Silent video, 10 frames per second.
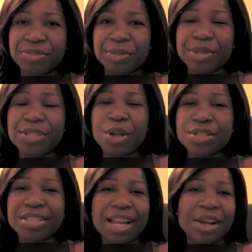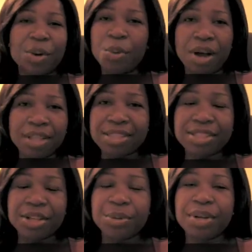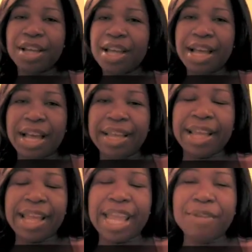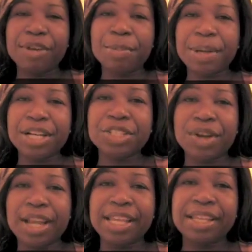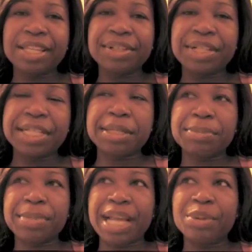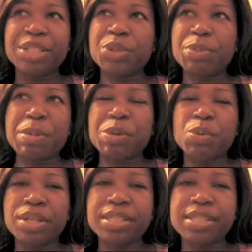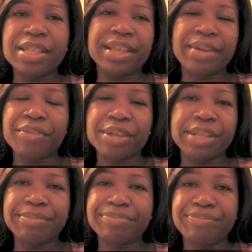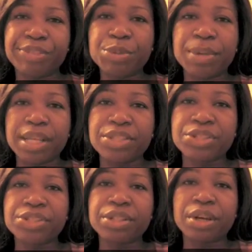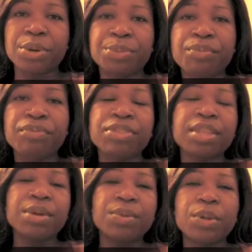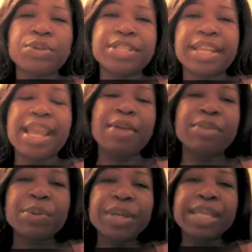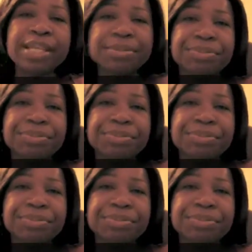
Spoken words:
results that I don't want. So I gave up air drying. I only do it maybe once every few months or so. Roller set every week,